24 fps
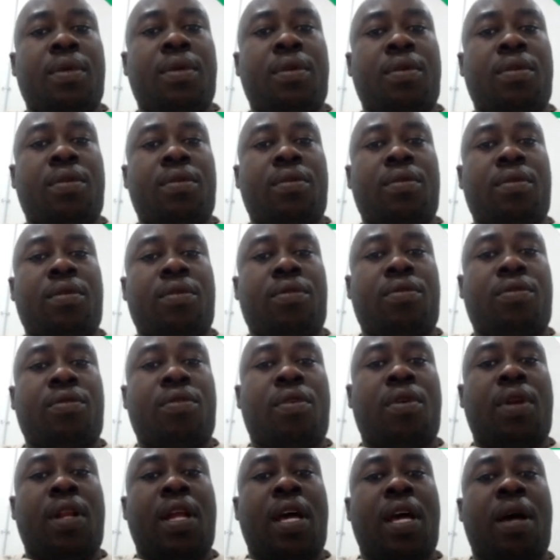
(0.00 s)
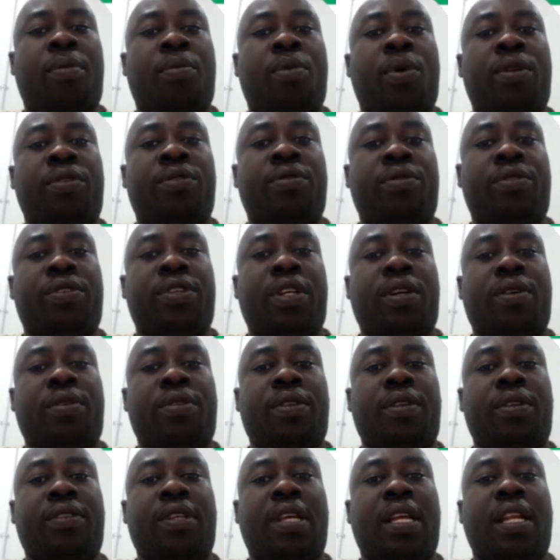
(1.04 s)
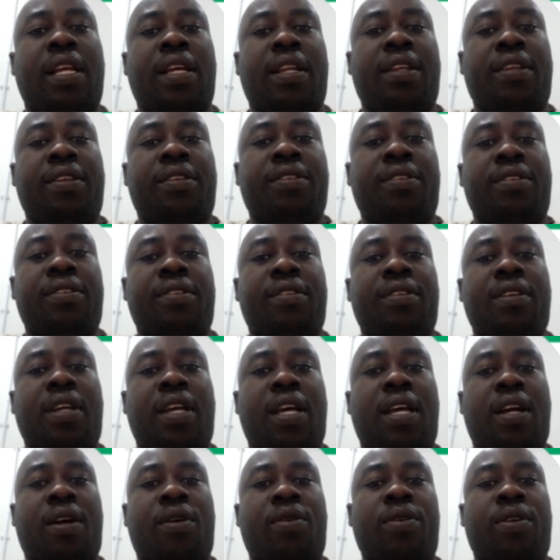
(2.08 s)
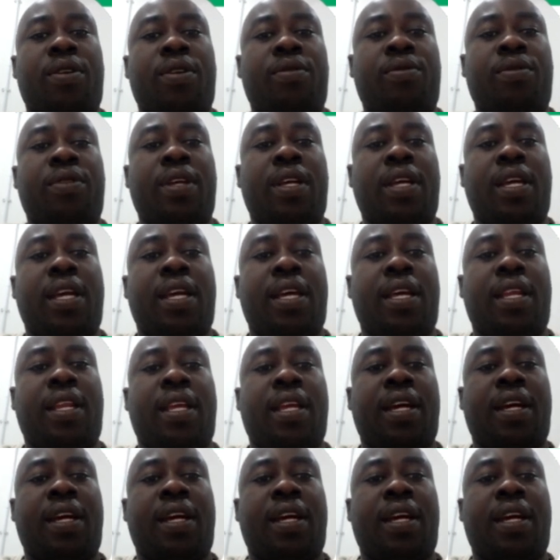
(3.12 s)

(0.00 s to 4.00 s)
So scroll upwards to check on the salaries according to the area.